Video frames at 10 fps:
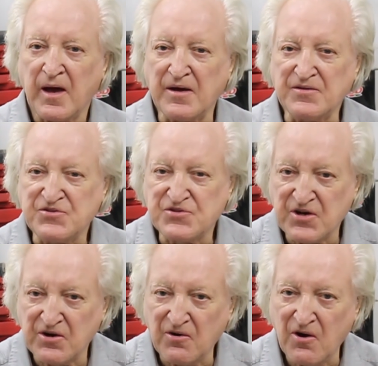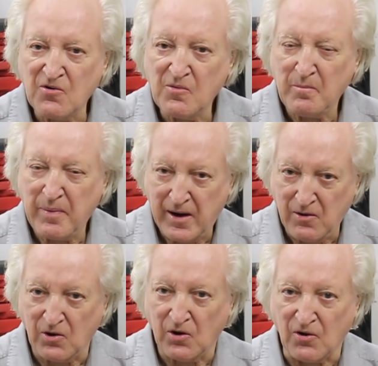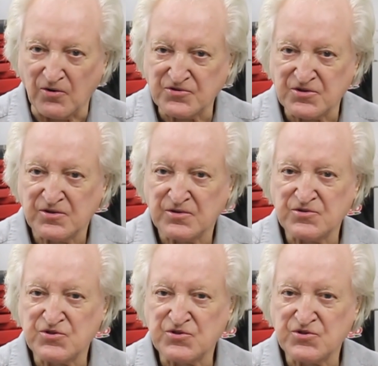a zero power loss,